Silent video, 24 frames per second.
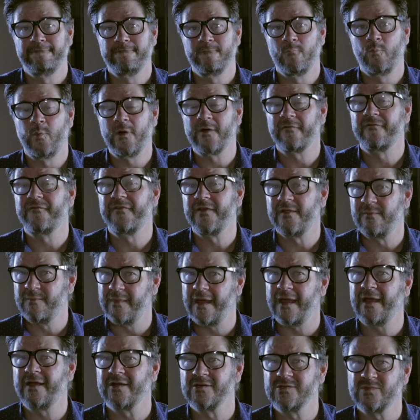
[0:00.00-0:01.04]
We're
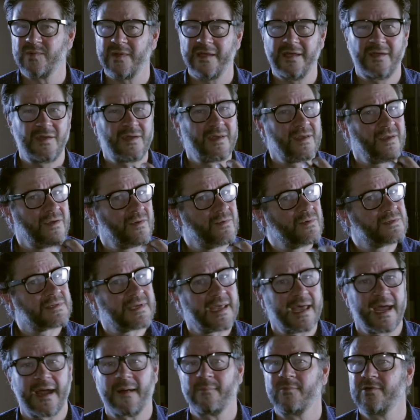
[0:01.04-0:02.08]
filmmakers, we use
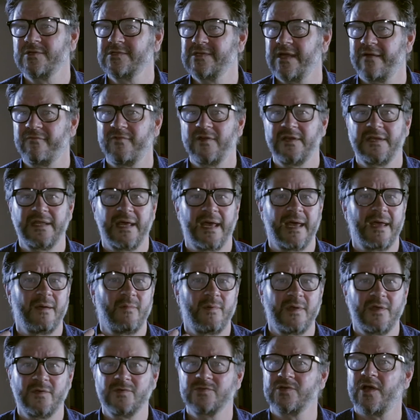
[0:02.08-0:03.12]
cameras every day,
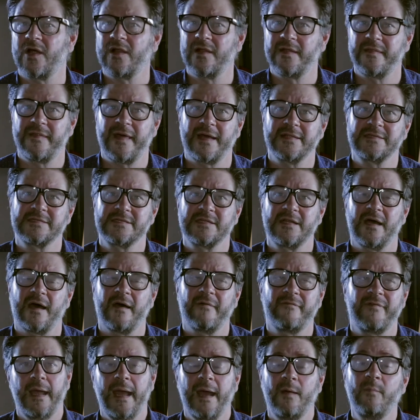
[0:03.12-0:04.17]
we use all of that
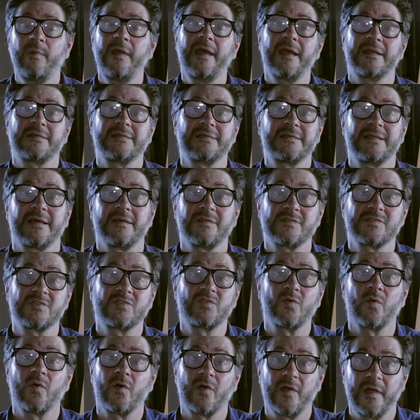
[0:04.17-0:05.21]
stuff, and we get to tell
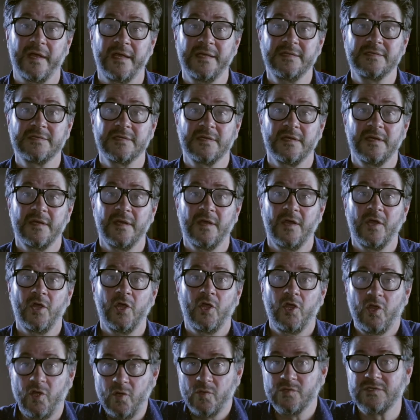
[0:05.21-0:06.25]
stories
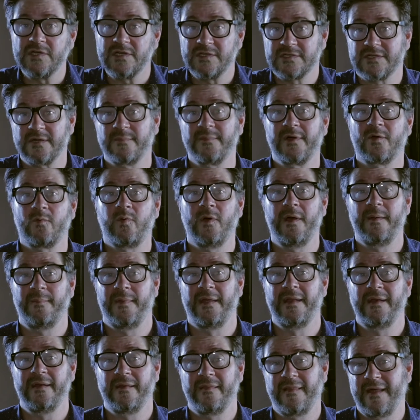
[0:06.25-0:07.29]
using some
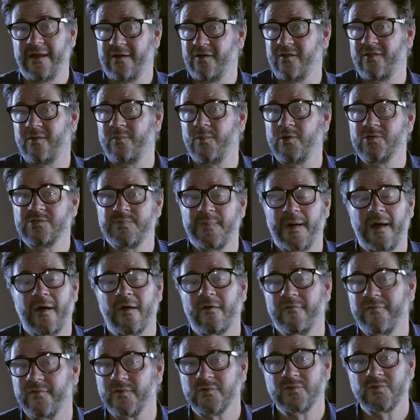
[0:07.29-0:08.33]
equipment that are the most
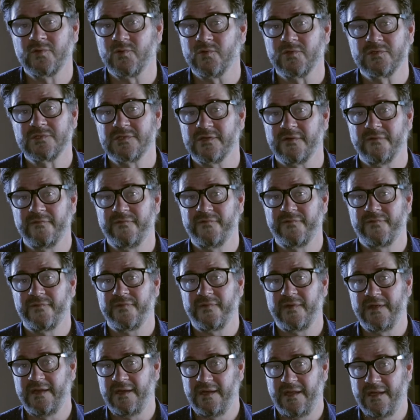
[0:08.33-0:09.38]
powerful tools
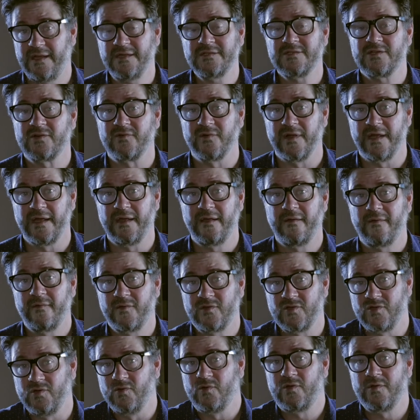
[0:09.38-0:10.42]
in history
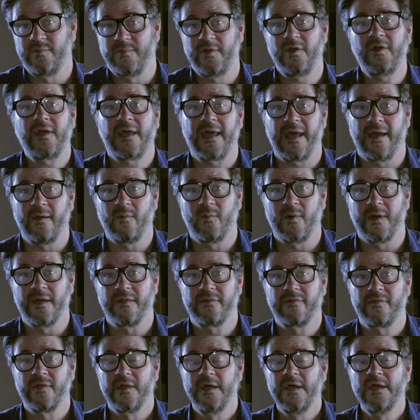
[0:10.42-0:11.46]
to communicate with.
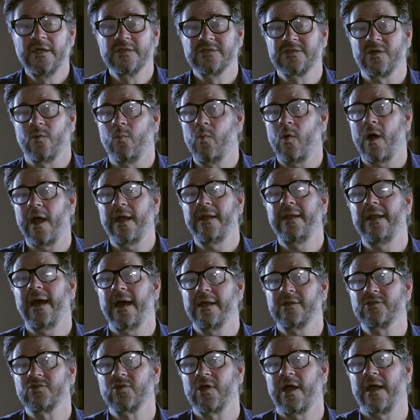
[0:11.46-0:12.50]
So why
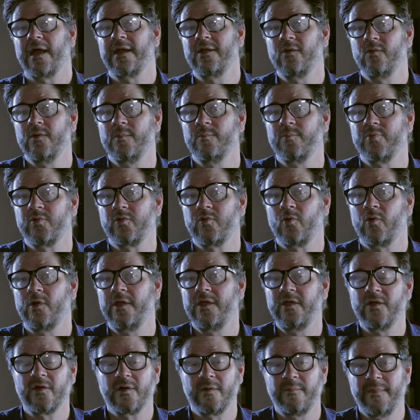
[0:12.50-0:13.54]
not try to employ
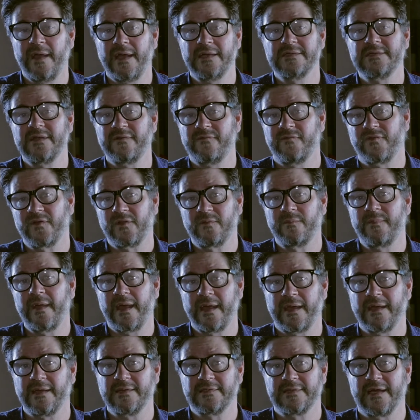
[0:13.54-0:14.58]
your amazing
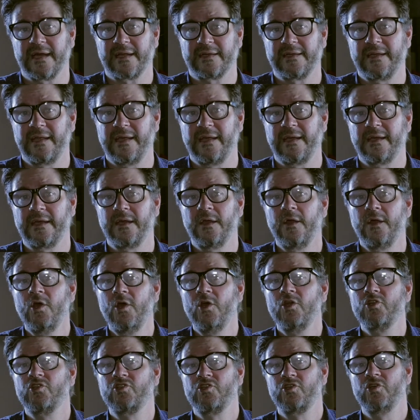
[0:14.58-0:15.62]
filmmaking technique
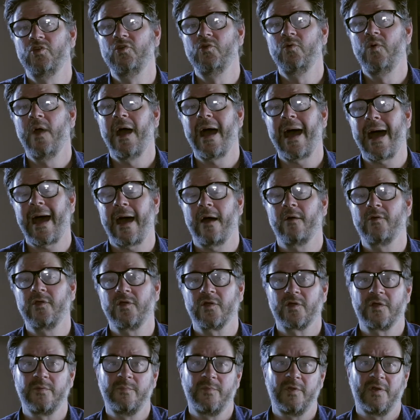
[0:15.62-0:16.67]
to how you're
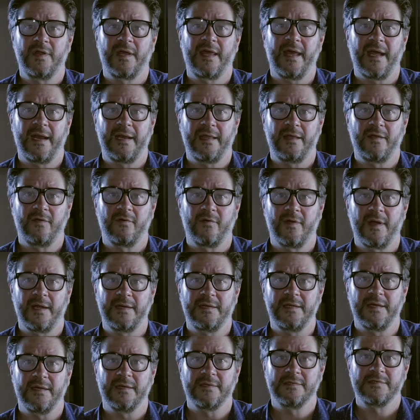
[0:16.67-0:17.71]
communicating your
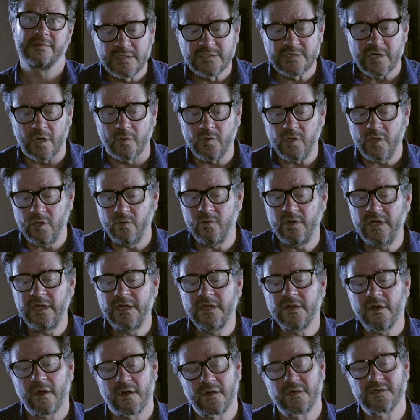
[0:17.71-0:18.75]
ideas? So you need
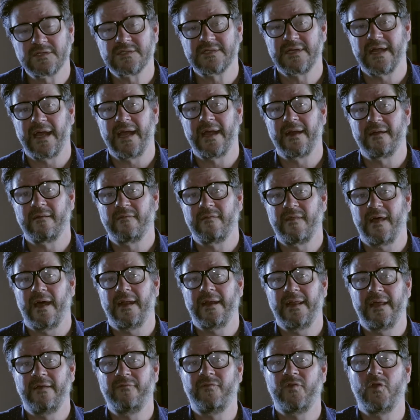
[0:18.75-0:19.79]
to understand that
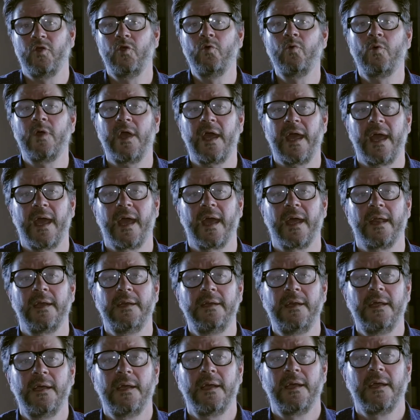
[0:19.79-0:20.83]
if you
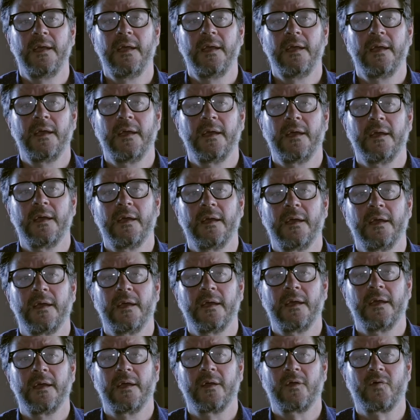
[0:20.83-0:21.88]
can
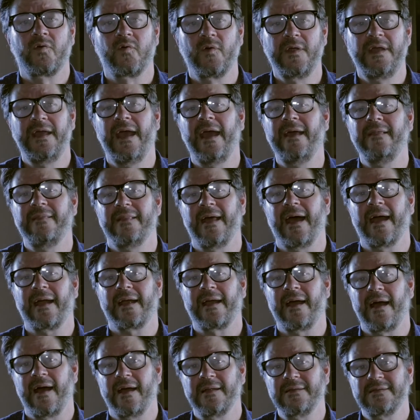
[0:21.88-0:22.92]
create that
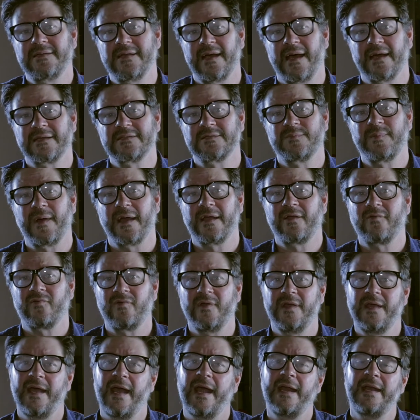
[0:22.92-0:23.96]
context by
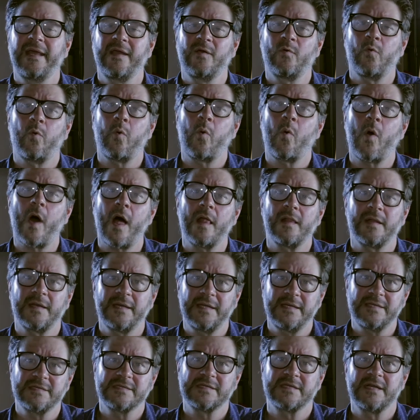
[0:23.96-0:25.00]
creating
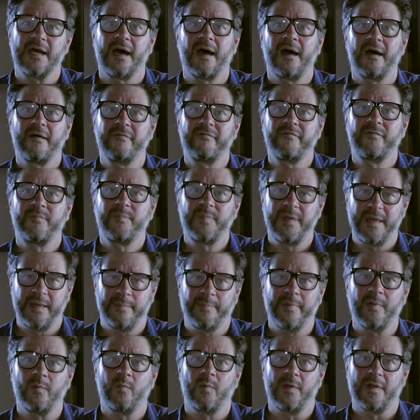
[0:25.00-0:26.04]
quality stuff,
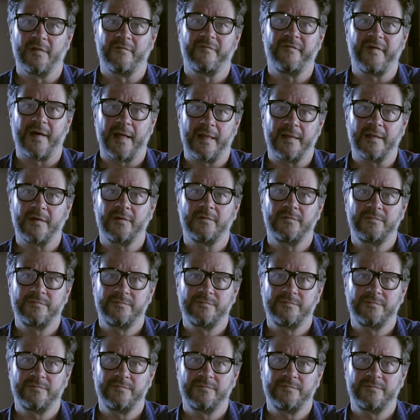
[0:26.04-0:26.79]
people will follow.